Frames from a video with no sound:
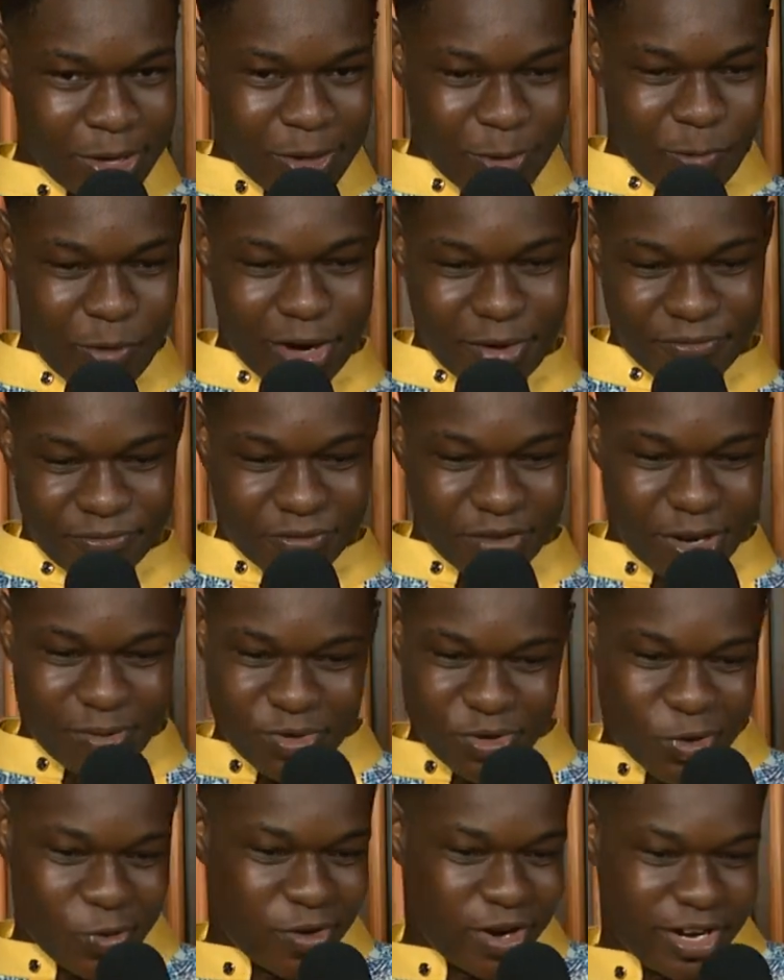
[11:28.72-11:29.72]
Where I'm
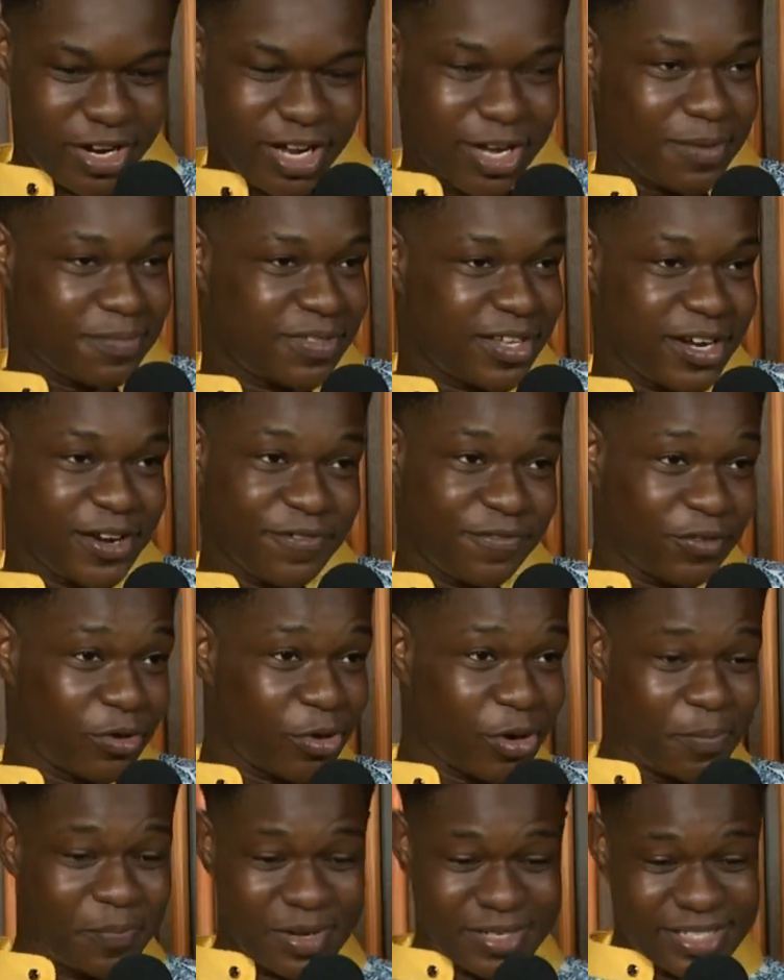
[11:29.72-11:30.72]
from, growing up, then it
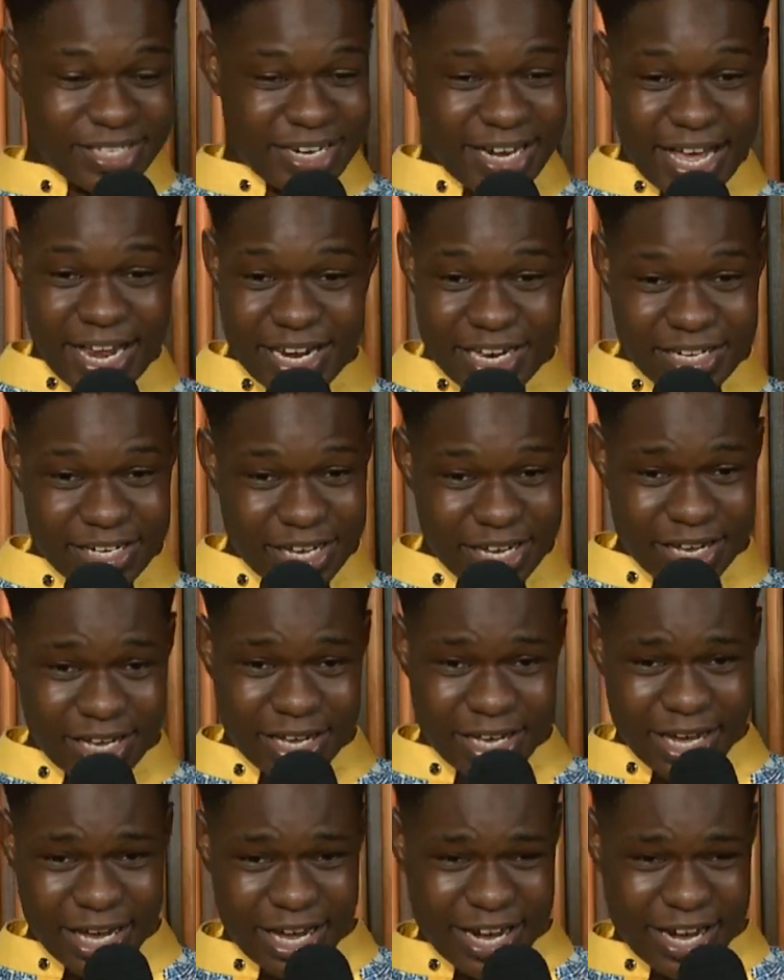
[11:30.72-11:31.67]
flowed personality.